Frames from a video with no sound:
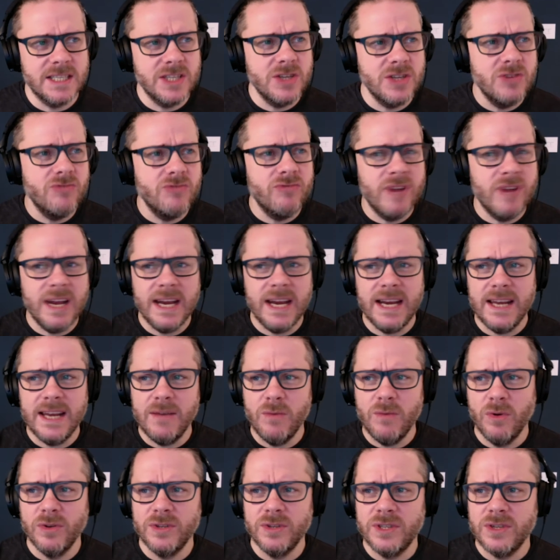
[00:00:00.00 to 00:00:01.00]
do you really
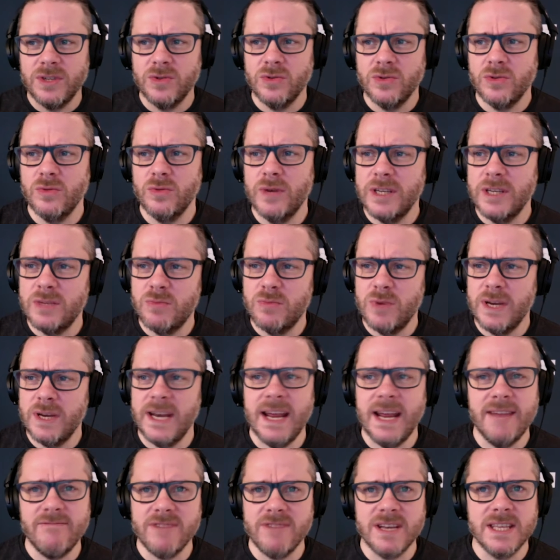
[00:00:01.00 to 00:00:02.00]
want to always win
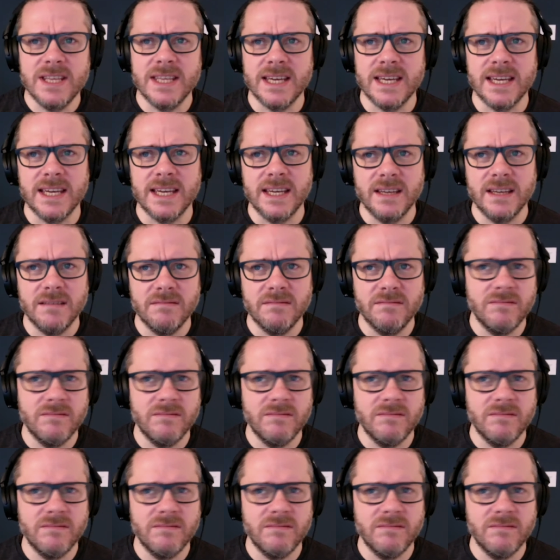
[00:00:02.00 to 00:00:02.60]
everything,